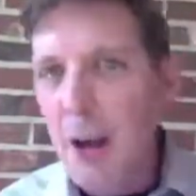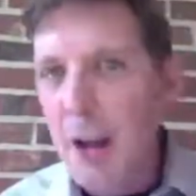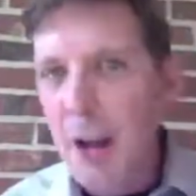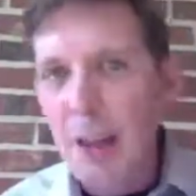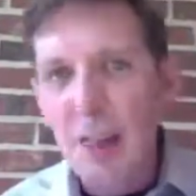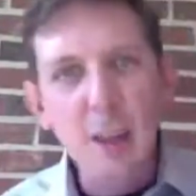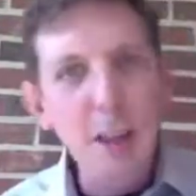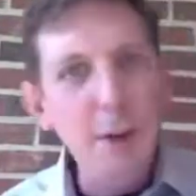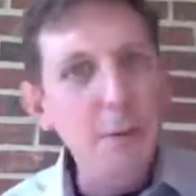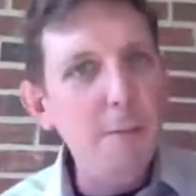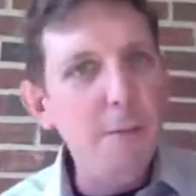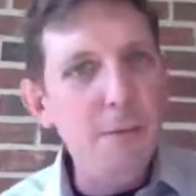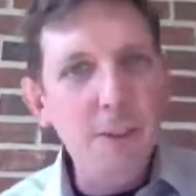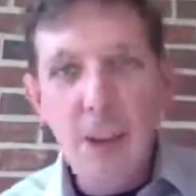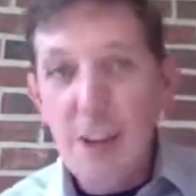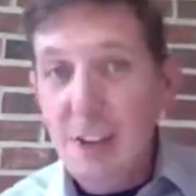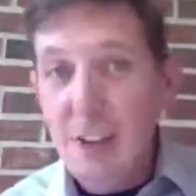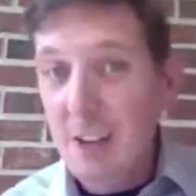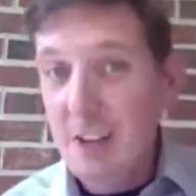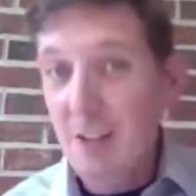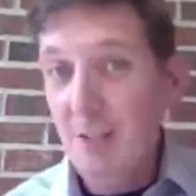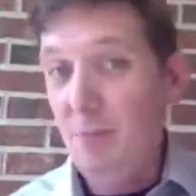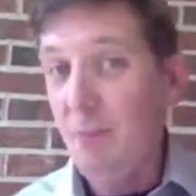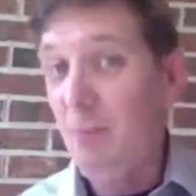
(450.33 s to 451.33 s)
I live
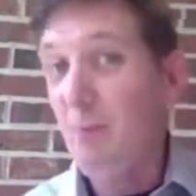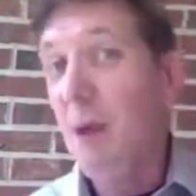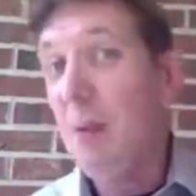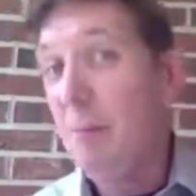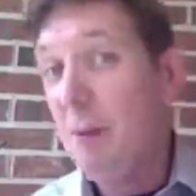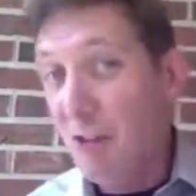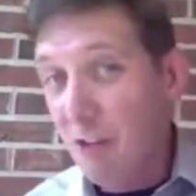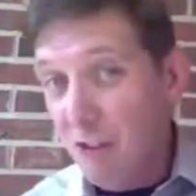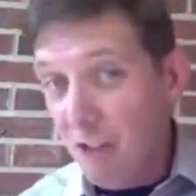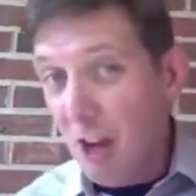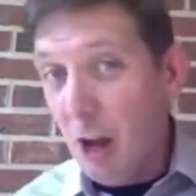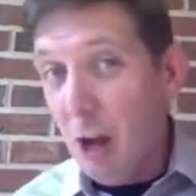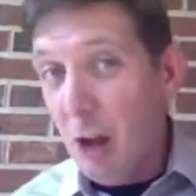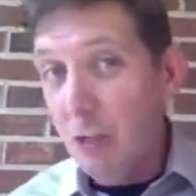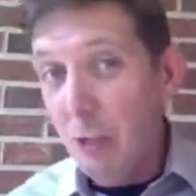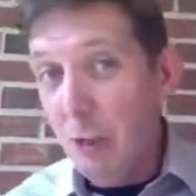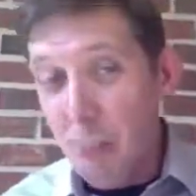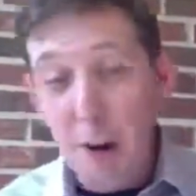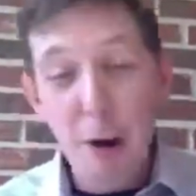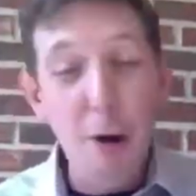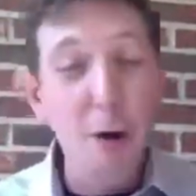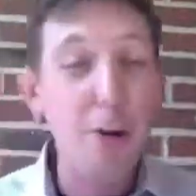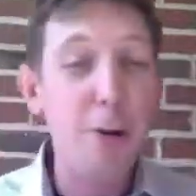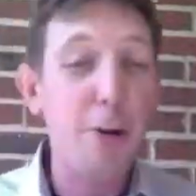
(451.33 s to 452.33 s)
in maybe South
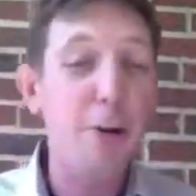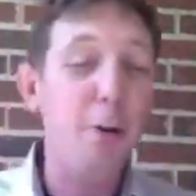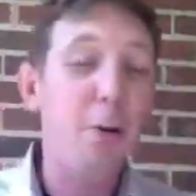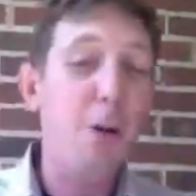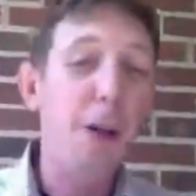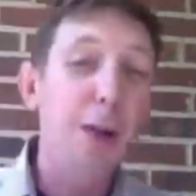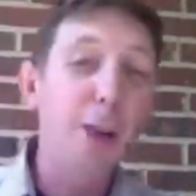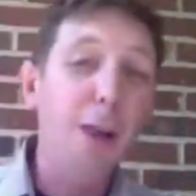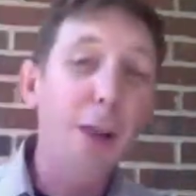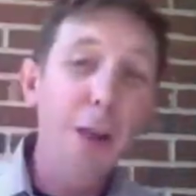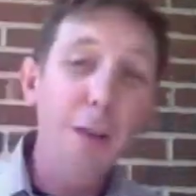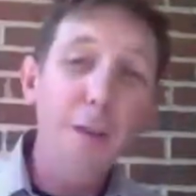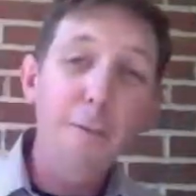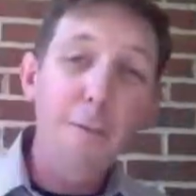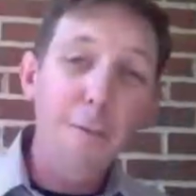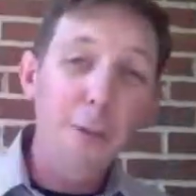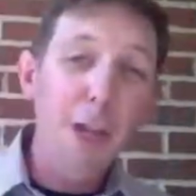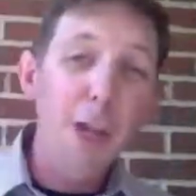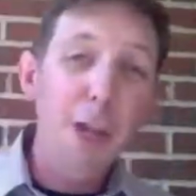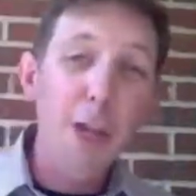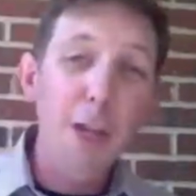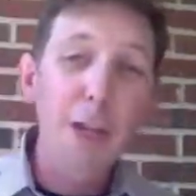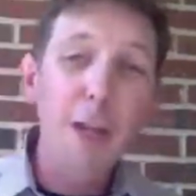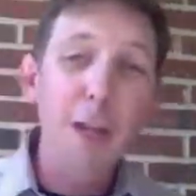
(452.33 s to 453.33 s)
America, or I live
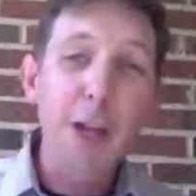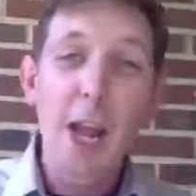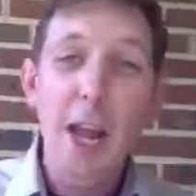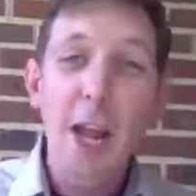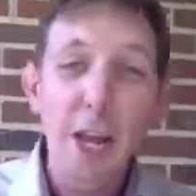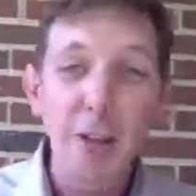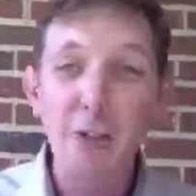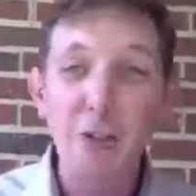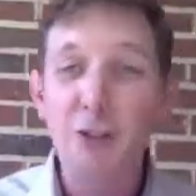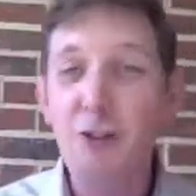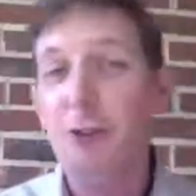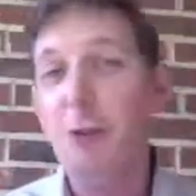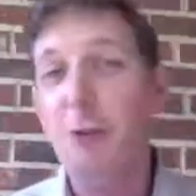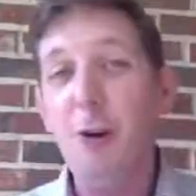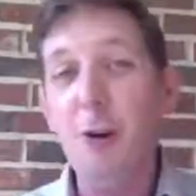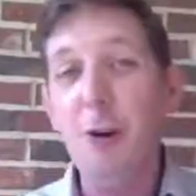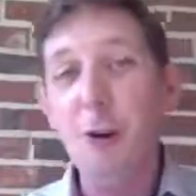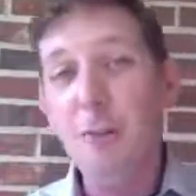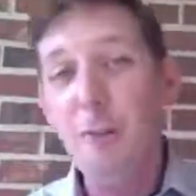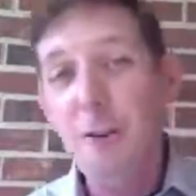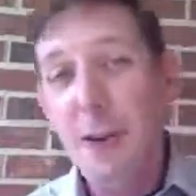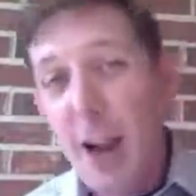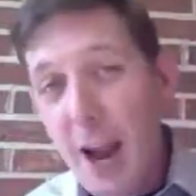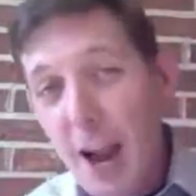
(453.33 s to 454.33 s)
in Asia, or I
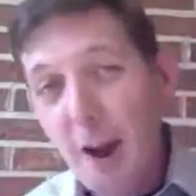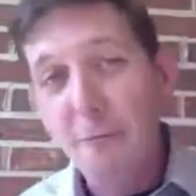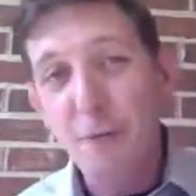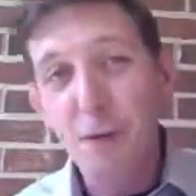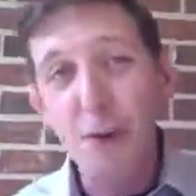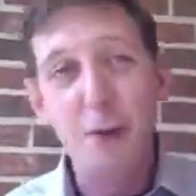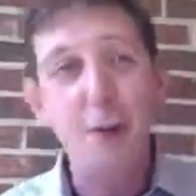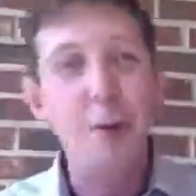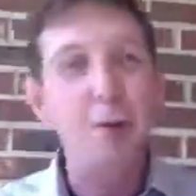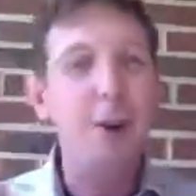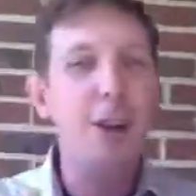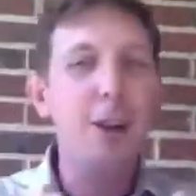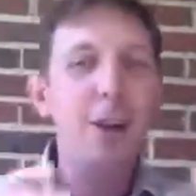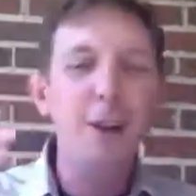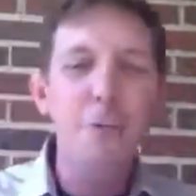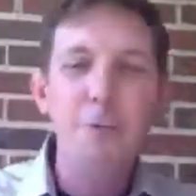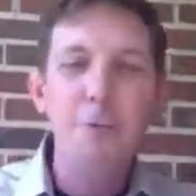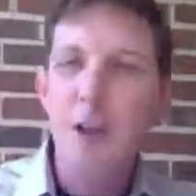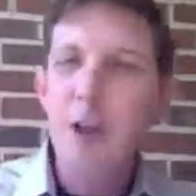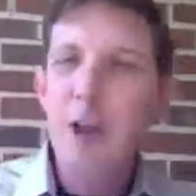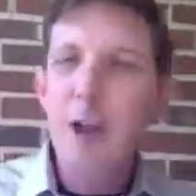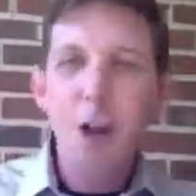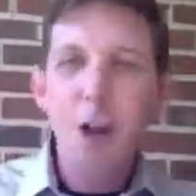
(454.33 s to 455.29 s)
live in Africa, or I live